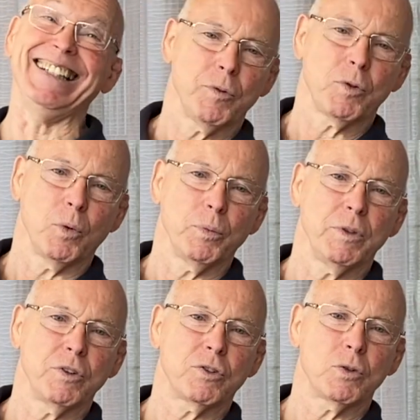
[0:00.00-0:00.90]
So
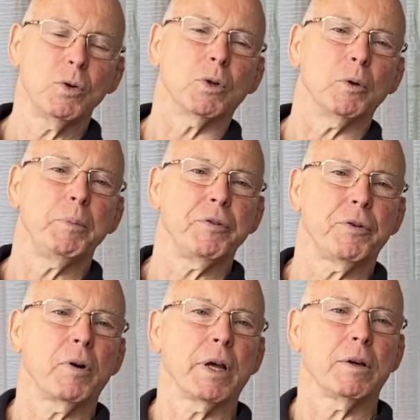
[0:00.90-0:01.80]
the school,
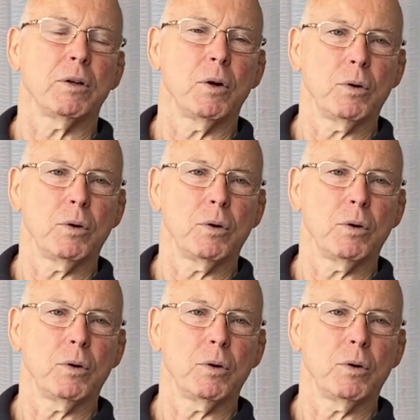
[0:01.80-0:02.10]
before I could go